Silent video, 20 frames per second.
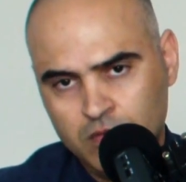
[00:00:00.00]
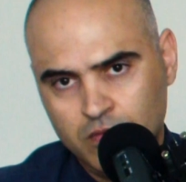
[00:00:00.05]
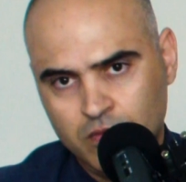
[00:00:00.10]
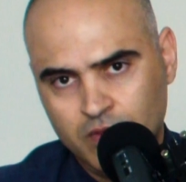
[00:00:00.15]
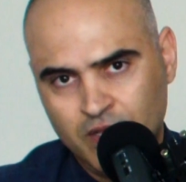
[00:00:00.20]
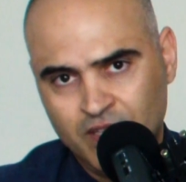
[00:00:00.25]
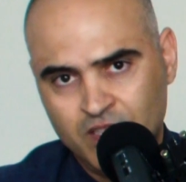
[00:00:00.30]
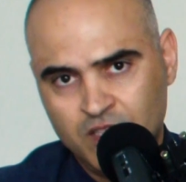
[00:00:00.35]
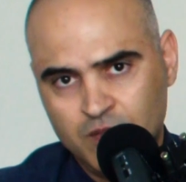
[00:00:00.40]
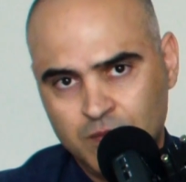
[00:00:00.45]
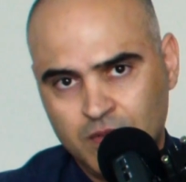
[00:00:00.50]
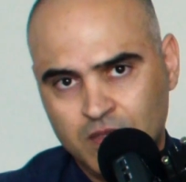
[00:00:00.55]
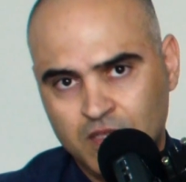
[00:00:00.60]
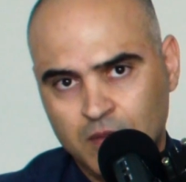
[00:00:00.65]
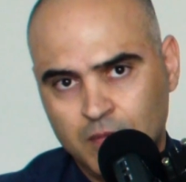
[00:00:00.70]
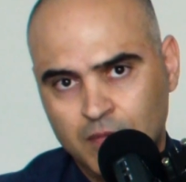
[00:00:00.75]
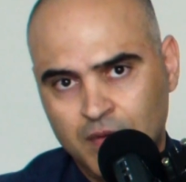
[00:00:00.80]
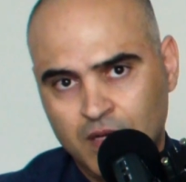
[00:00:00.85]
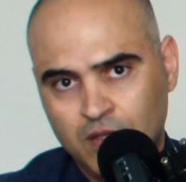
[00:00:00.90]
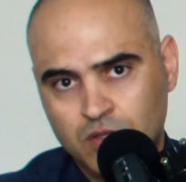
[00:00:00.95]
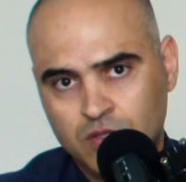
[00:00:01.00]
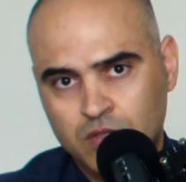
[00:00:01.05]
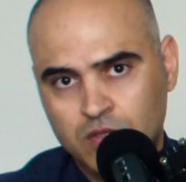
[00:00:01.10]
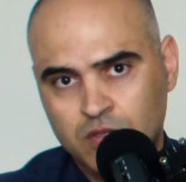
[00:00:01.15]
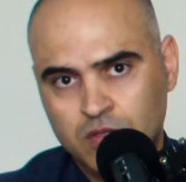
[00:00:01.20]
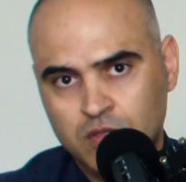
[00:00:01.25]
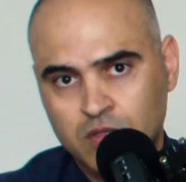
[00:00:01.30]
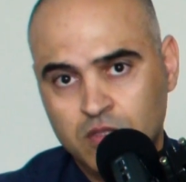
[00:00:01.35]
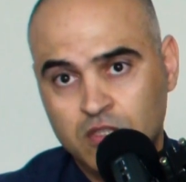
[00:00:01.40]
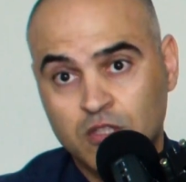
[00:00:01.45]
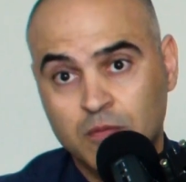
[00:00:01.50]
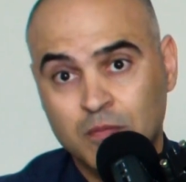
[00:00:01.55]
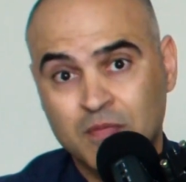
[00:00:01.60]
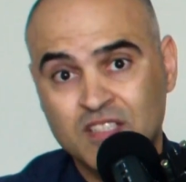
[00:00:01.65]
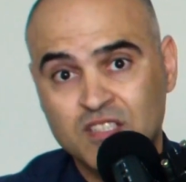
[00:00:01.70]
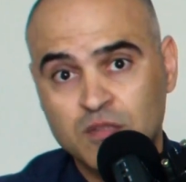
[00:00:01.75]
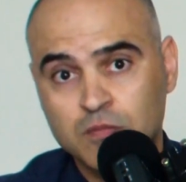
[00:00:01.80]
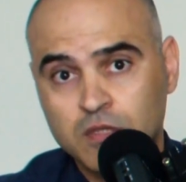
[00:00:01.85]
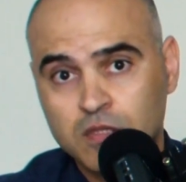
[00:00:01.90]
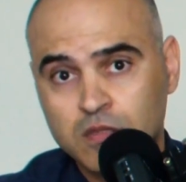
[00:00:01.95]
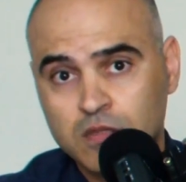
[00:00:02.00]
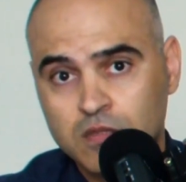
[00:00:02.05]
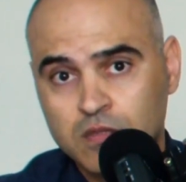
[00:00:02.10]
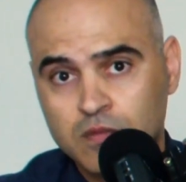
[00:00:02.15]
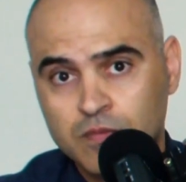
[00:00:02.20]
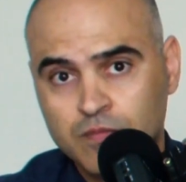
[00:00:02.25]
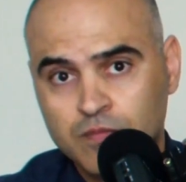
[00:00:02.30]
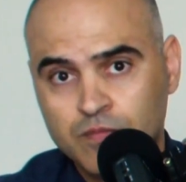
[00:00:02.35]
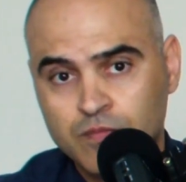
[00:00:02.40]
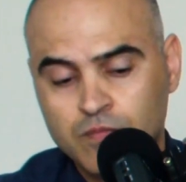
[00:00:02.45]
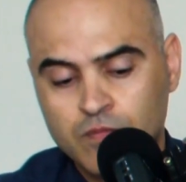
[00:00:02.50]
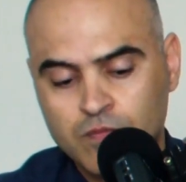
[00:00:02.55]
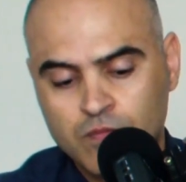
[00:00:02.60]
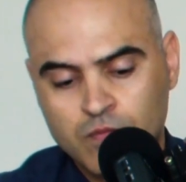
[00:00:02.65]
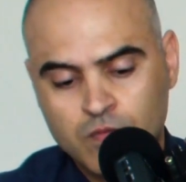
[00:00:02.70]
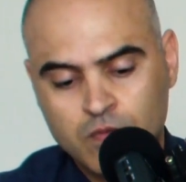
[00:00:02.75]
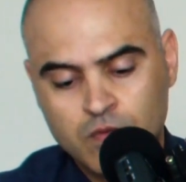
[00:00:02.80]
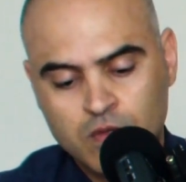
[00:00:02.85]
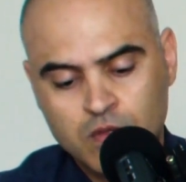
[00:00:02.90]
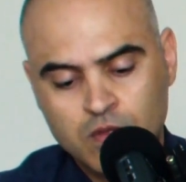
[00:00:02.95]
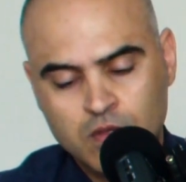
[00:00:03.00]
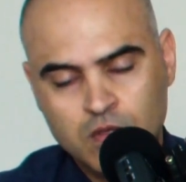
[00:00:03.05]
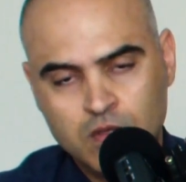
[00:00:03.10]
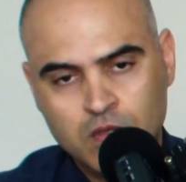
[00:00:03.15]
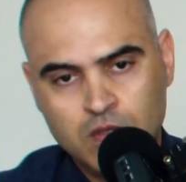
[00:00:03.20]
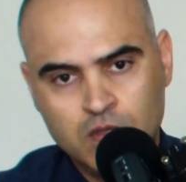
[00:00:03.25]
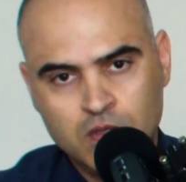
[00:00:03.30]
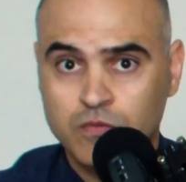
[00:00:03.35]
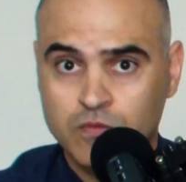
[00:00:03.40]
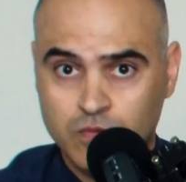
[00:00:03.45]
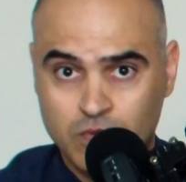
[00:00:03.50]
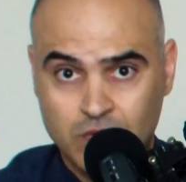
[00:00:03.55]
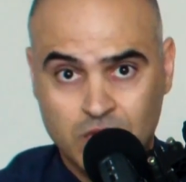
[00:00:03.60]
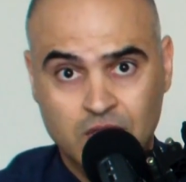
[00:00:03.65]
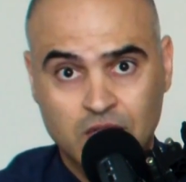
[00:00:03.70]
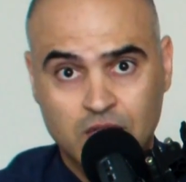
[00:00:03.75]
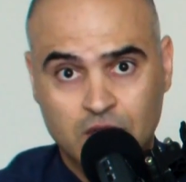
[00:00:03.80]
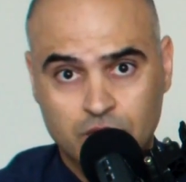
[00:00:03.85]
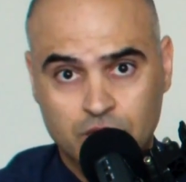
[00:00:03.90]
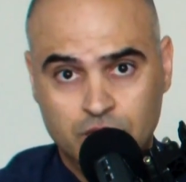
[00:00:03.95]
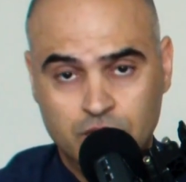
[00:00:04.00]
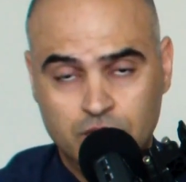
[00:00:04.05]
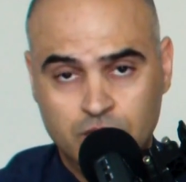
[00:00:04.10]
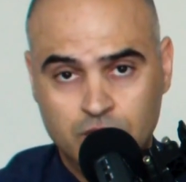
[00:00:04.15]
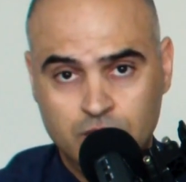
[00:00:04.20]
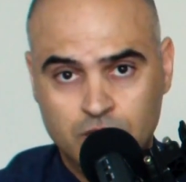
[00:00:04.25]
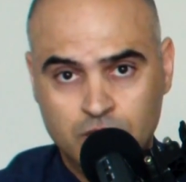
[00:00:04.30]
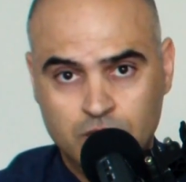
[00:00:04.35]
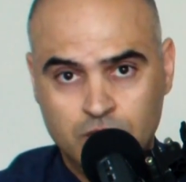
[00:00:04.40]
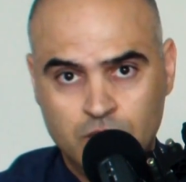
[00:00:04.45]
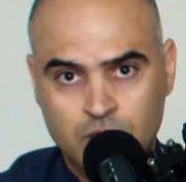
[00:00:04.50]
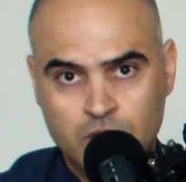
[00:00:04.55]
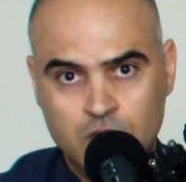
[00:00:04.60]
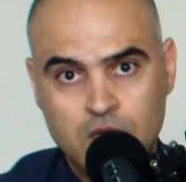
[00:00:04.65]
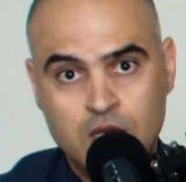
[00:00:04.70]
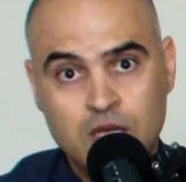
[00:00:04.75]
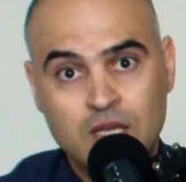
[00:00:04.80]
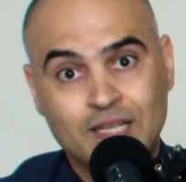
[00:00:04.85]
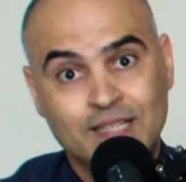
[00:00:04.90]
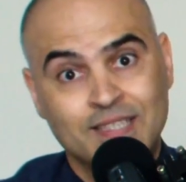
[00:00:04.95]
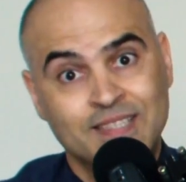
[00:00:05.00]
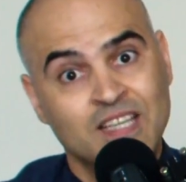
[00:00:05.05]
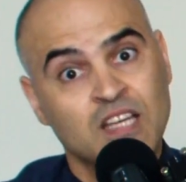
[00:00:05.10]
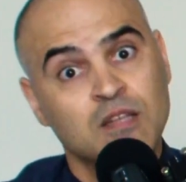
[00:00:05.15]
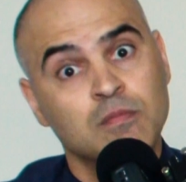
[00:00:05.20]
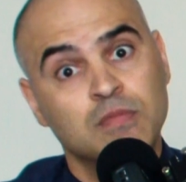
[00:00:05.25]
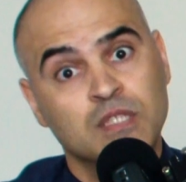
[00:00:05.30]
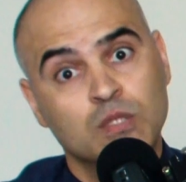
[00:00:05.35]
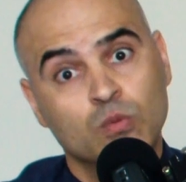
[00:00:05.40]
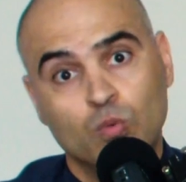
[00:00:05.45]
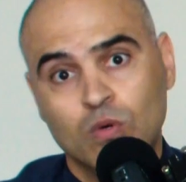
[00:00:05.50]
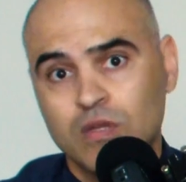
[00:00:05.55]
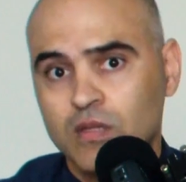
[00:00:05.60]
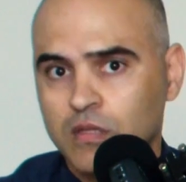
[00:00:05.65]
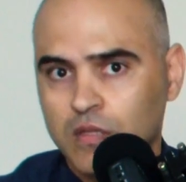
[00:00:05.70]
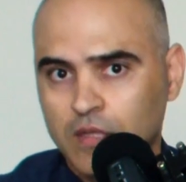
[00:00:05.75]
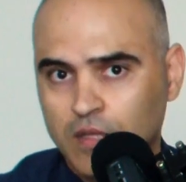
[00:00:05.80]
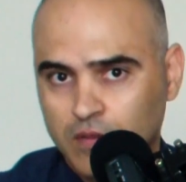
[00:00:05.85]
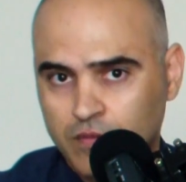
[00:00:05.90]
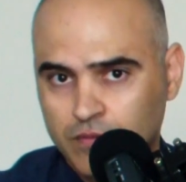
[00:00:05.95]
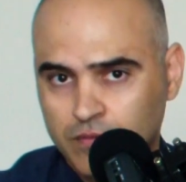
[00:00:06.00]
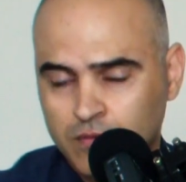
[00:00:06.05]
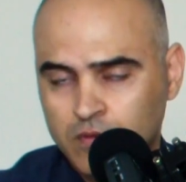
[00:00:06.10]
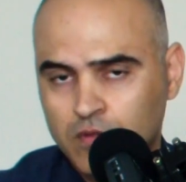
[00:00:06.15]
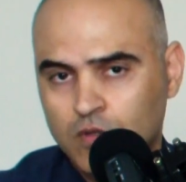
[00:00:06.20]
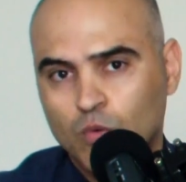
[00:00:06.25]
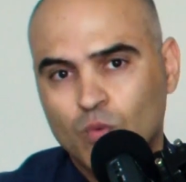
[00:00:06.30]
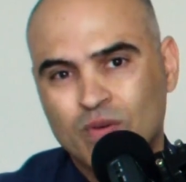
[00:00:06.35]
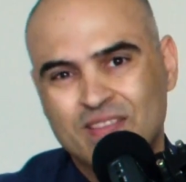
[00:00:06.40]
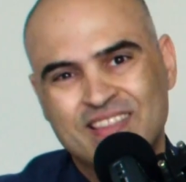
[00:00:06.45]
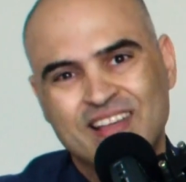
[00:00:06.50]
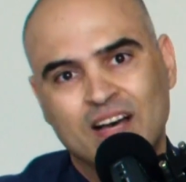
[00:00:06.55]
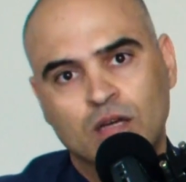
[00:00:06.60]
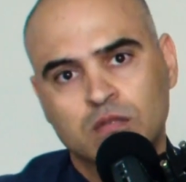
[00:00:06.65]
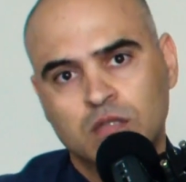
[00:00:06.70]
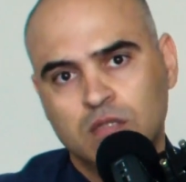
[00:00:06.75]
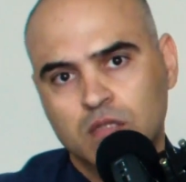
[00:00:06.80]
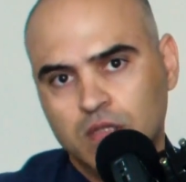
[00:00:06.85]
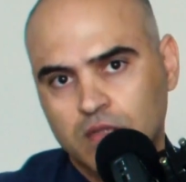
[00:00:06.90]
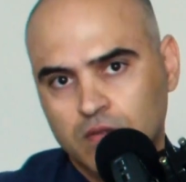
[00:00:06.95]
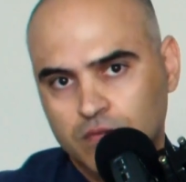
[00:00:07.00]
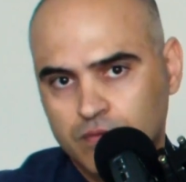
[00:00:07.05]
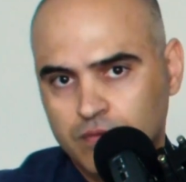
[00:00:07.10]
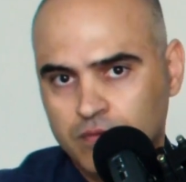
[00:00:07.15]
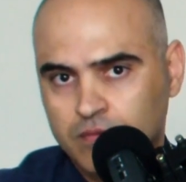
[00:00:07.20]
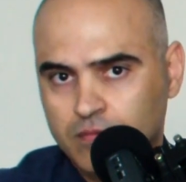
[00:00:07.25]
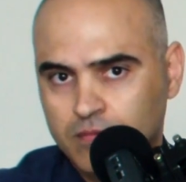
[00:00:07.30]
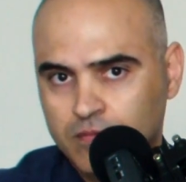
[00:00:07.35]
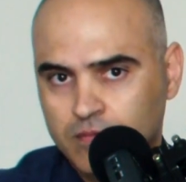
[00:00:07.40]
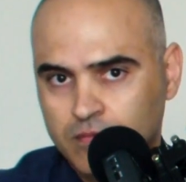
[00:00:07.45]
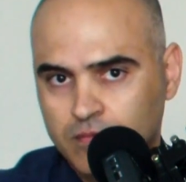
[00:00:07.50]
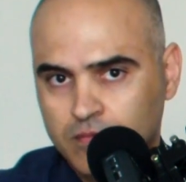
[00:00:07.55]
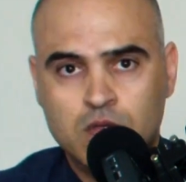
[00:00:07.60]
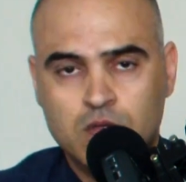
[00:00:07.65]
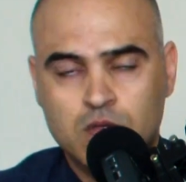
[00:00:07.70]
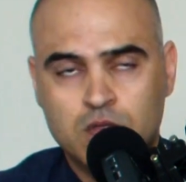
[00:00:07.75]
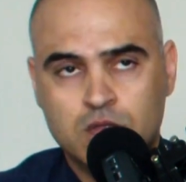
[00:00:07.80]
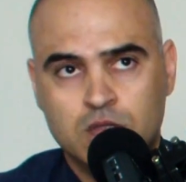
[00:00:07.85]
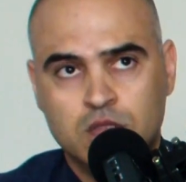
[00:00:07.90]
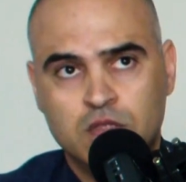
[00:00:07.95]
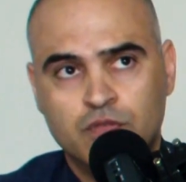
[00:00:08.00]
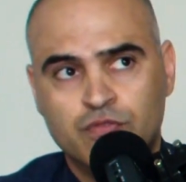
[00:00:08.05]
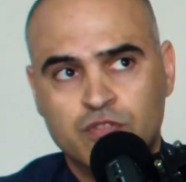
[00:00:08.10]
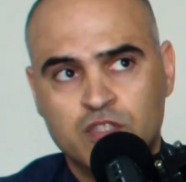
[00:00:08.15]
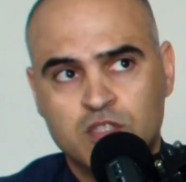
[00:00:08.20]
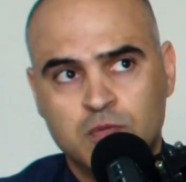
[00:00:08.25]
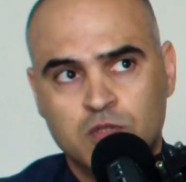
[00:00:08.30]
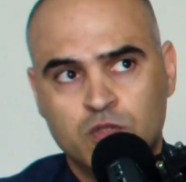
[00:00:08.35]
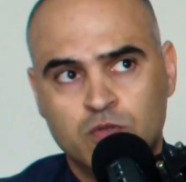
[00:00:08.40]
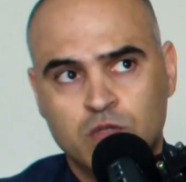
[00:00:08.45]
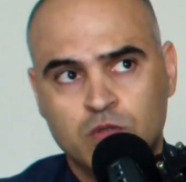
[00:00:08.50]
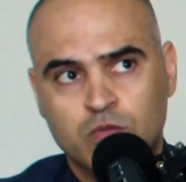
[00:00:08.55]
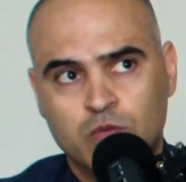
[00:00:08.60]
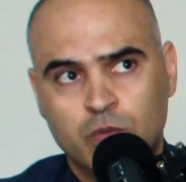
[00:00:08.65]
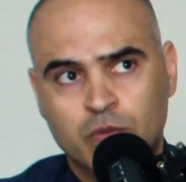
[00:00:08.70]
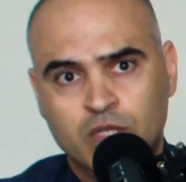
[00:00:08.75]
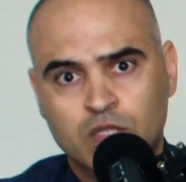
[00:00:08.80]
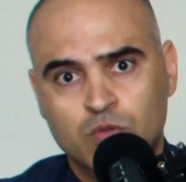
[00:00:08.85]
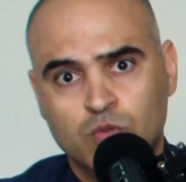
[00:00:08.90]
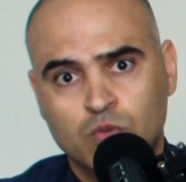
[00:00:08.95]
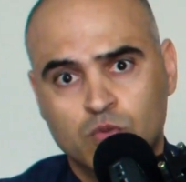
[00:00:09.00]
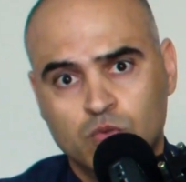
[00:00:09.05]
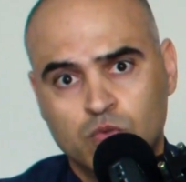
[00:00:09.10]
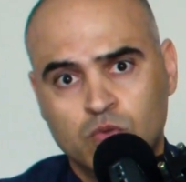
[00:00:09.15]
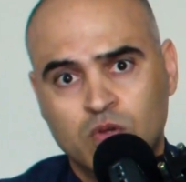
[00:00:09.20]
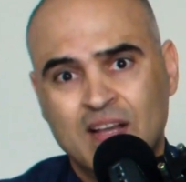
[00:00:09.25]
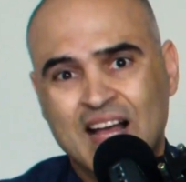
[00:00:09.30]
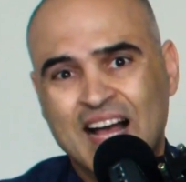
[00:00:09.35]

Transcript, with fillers: When I speak about commitment, it's not a synonym with love. It can be with love or without love. There's a difference between what we call